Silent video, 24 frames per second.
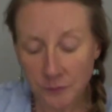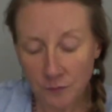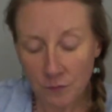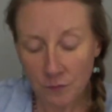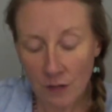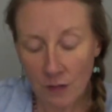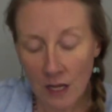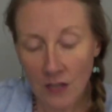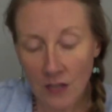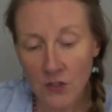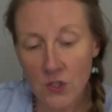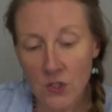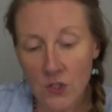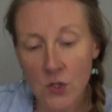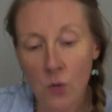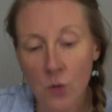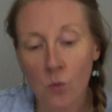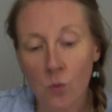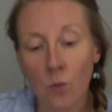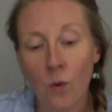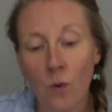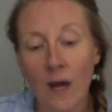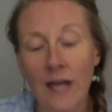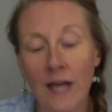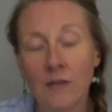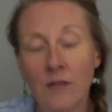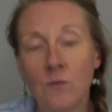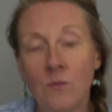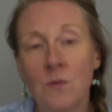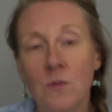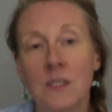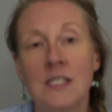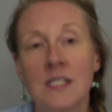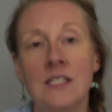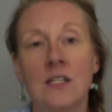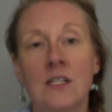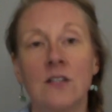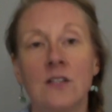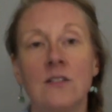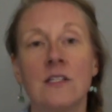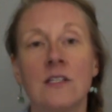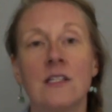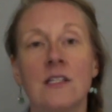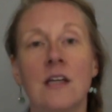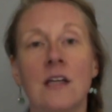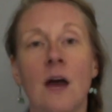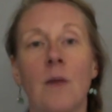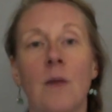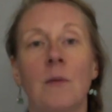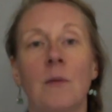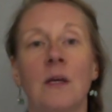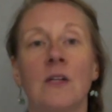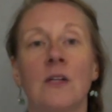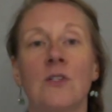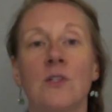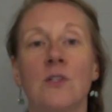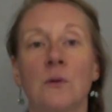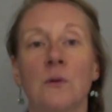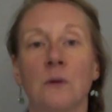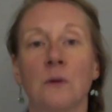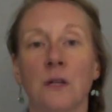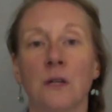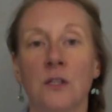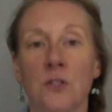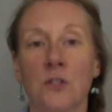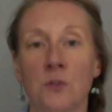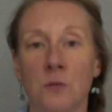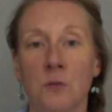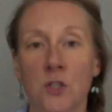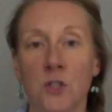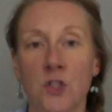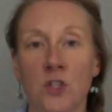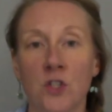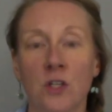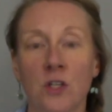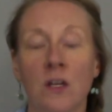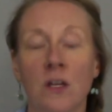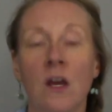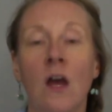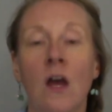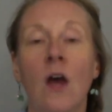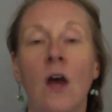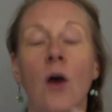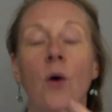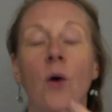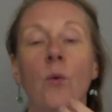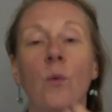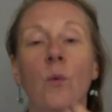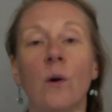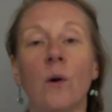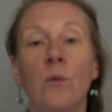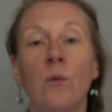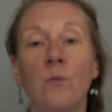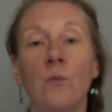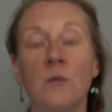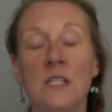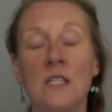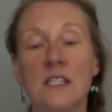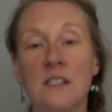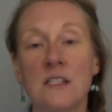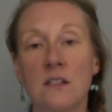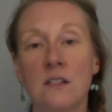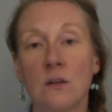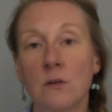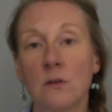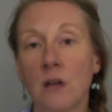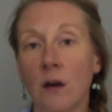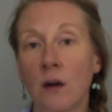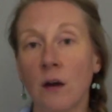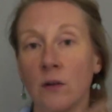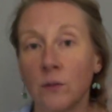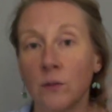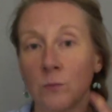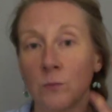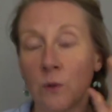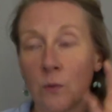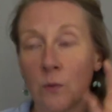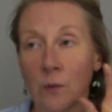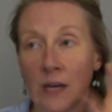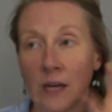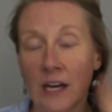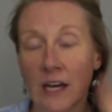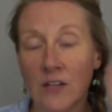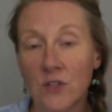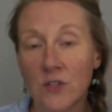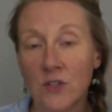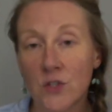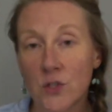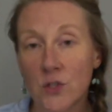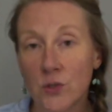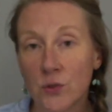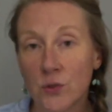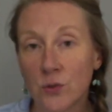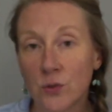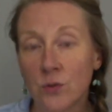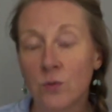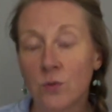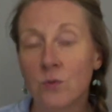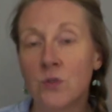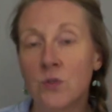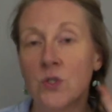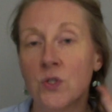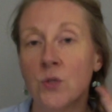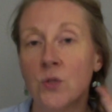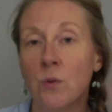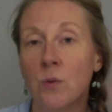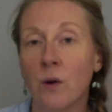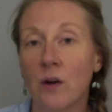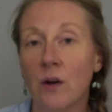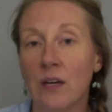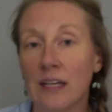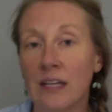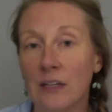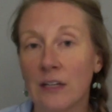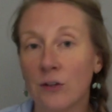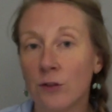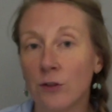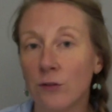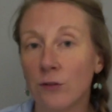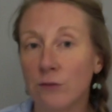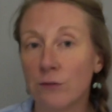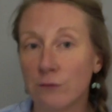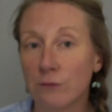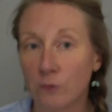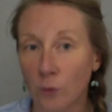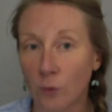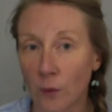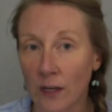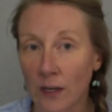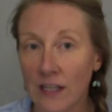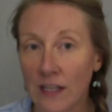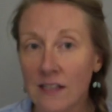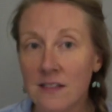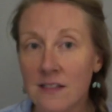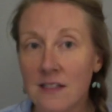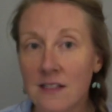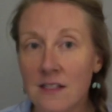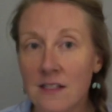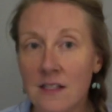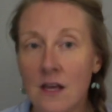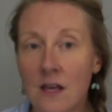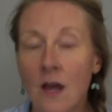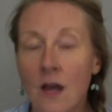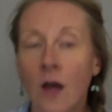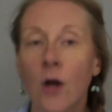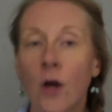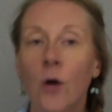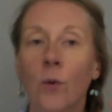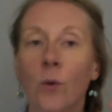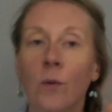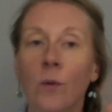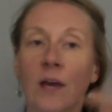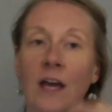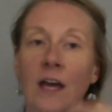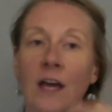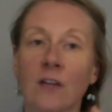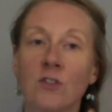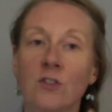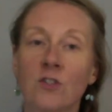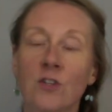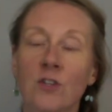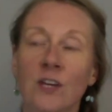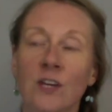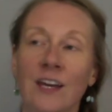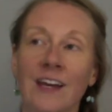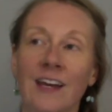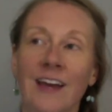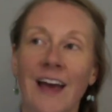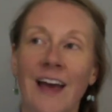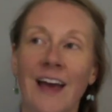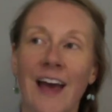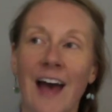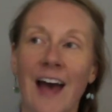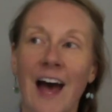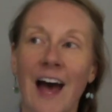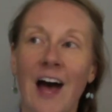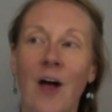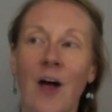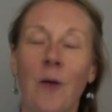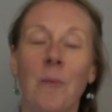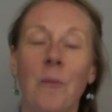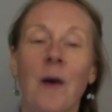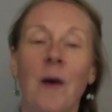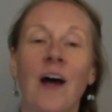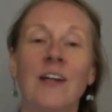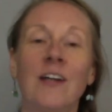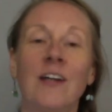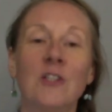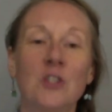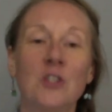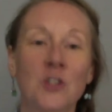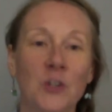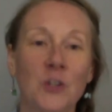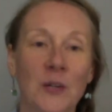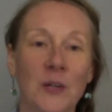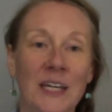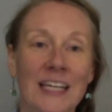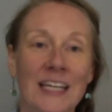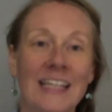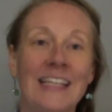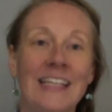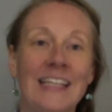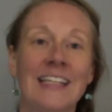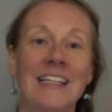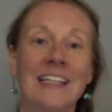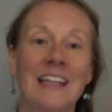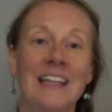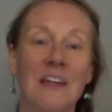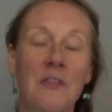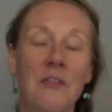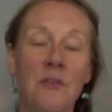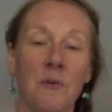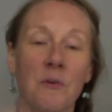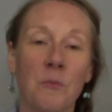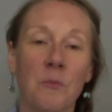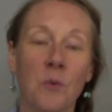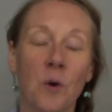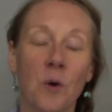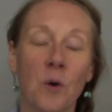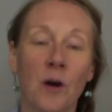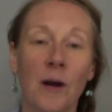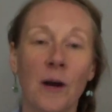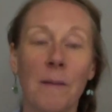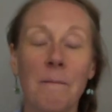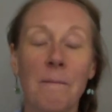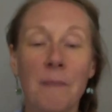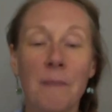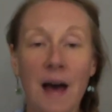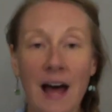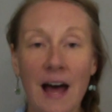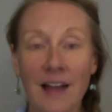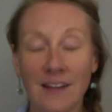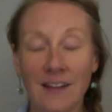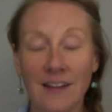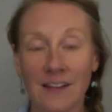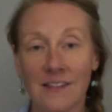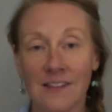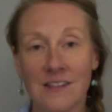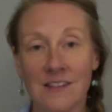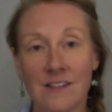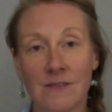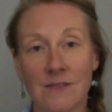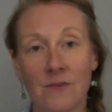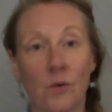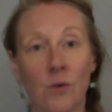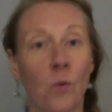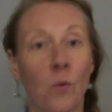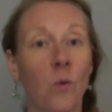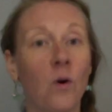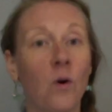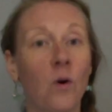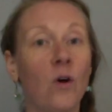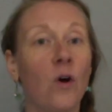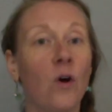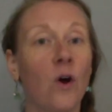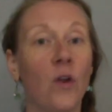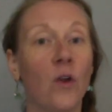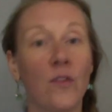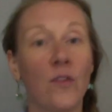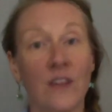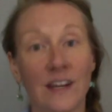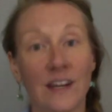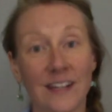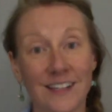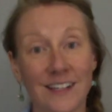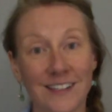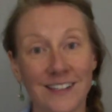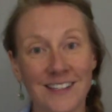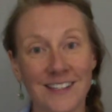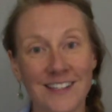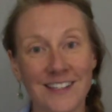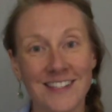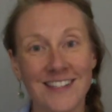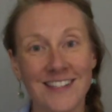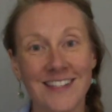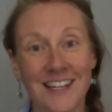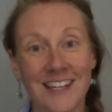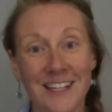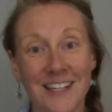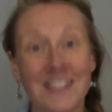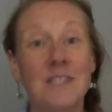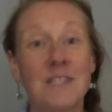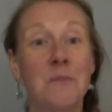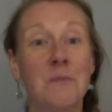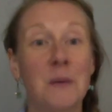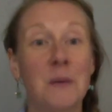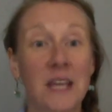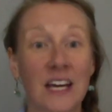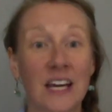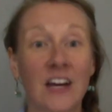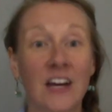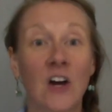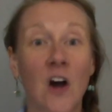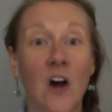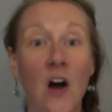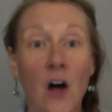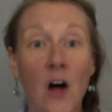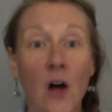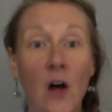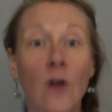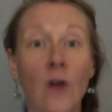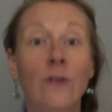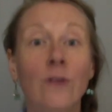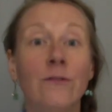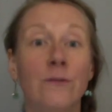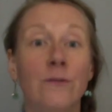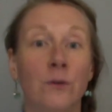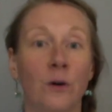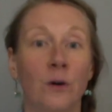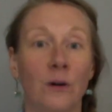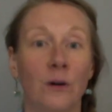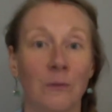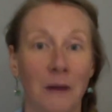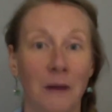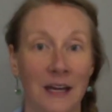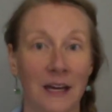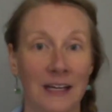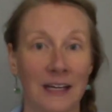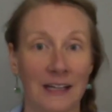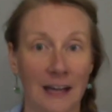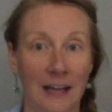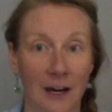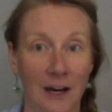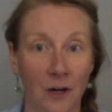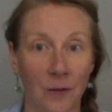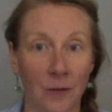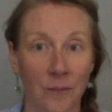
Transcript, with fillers: and so when we start to tap into our intuition when we slow down and when we attune to our inner voice we actually help usher in the more balance of the world that is that is being called for right now.